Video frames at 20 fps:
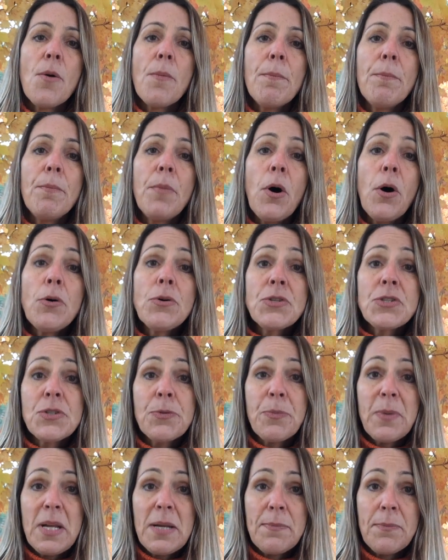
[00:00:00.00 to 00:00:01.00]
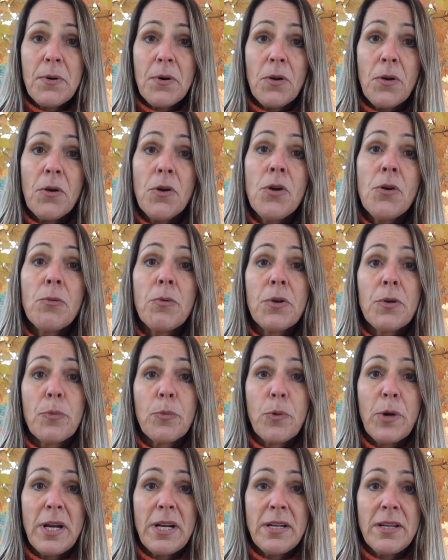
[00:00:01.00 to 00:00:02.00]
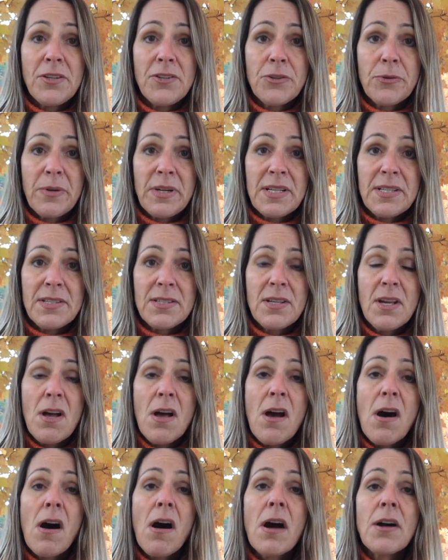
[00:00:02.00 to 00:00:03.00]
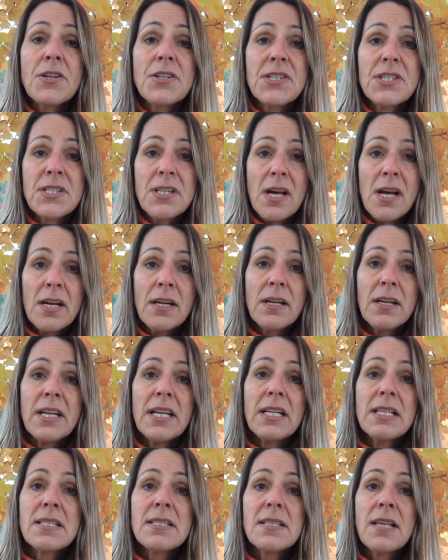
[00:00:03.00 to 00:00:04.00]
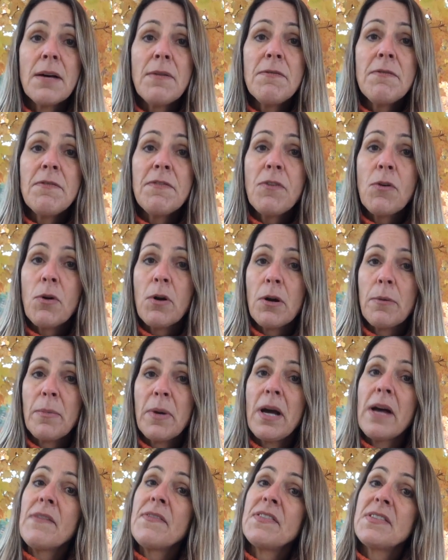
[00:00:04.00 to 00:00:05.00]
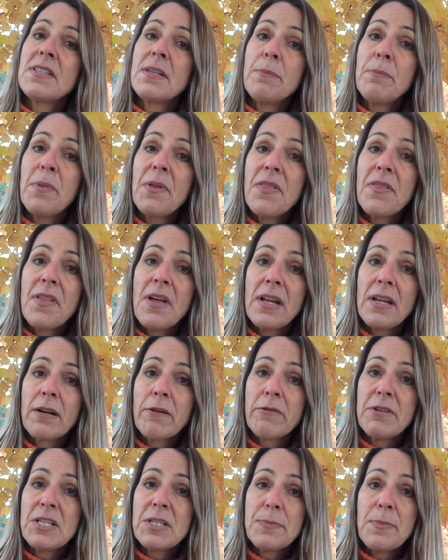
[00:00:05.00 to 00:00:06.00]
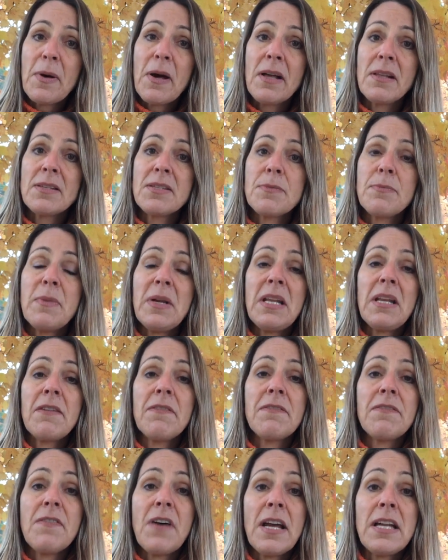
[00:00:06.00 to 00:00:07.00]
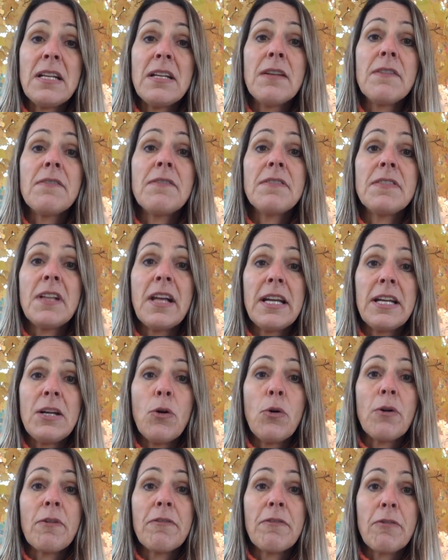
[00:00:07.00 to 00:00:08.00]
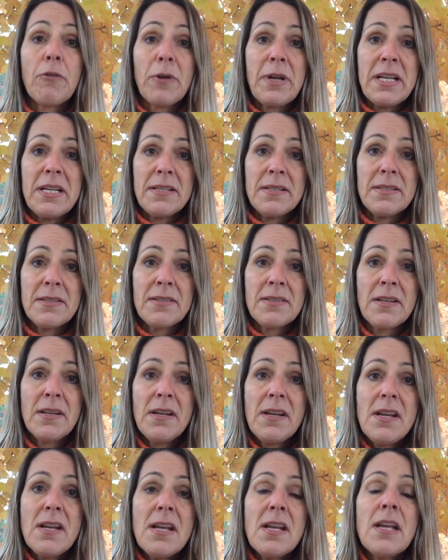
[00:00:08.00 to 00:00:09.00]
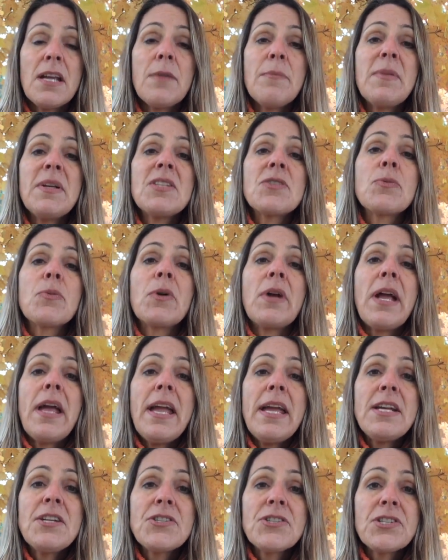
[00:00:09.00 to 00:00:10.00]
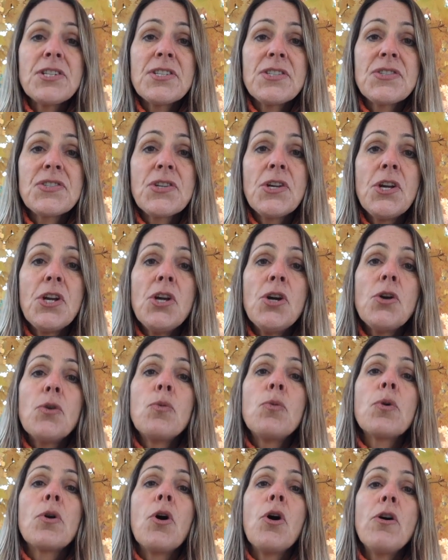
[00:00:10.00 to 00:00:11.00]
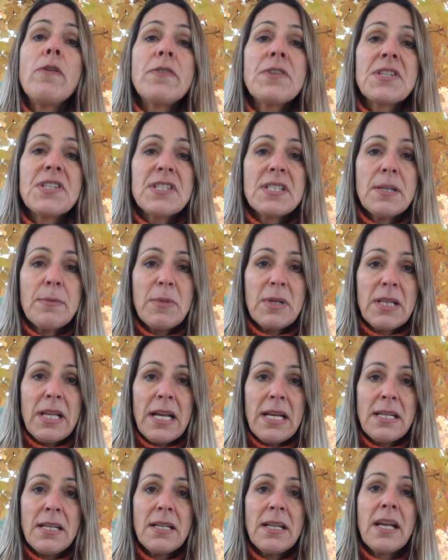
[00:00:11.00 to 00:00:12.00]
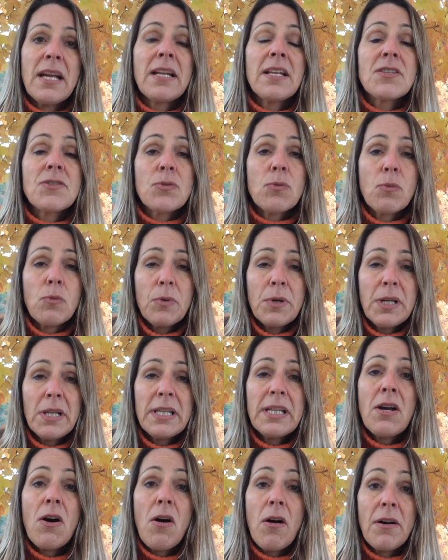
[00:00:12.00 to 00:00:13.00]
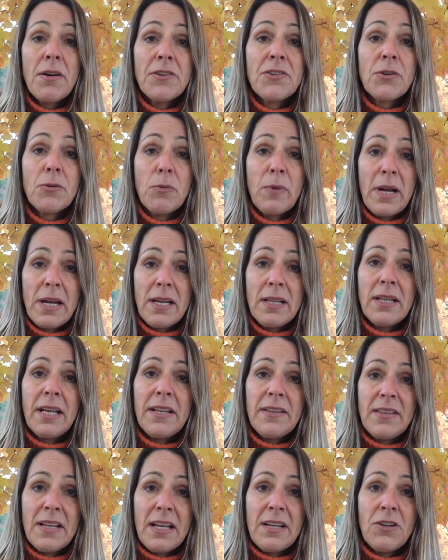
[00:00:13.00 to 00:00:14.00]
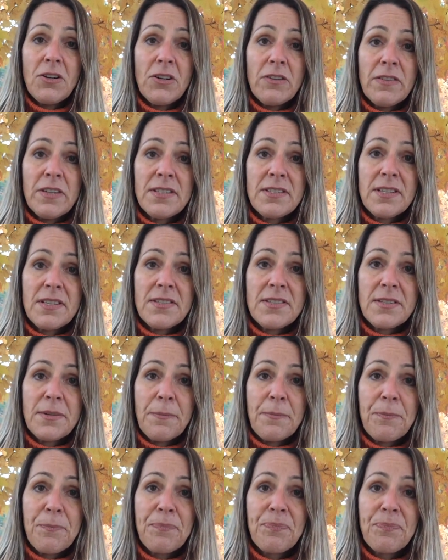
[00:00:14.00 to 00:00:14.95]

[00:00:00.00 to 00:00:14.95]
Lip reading: Most people with brain injuries are stuck in some form of sympathetic response, meaning fight, flight, or freeze. It means we're anxious, we're overstimulated, and it's really hard to regulate that nervous system.